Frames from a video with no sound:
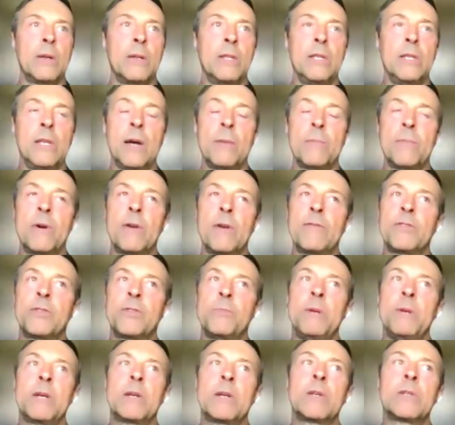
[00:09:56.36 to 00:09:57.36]
a number of
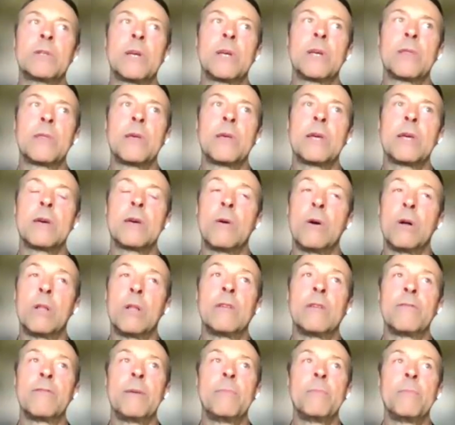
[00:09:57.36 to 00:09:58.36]
speakers, I think
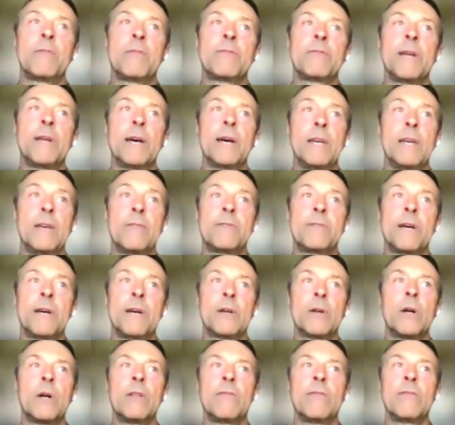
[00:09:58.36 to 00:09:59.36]
all of them, if not
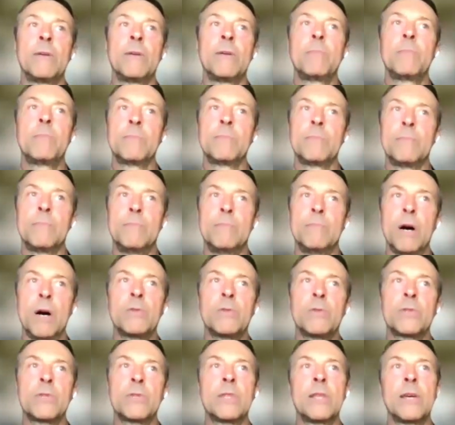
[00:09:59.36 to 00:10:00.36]
all of them,
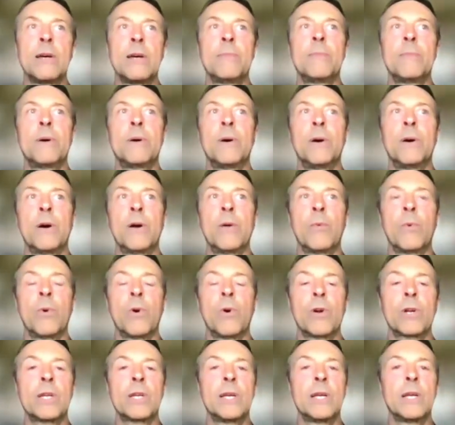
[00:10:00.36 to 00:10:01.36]
most of them are
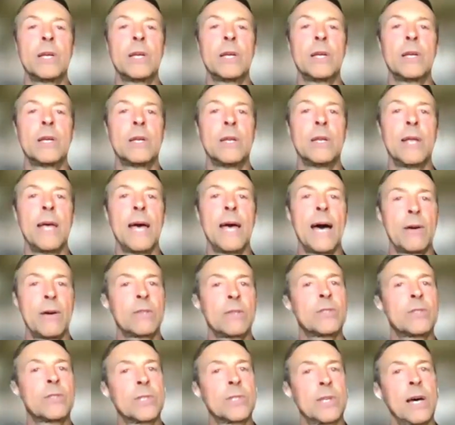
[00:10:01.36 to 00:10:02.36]
working
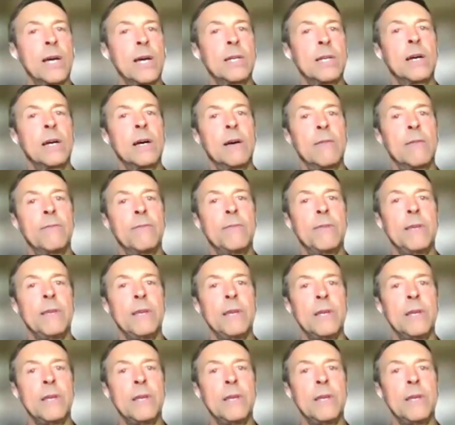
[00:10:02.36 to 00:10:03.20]
outside of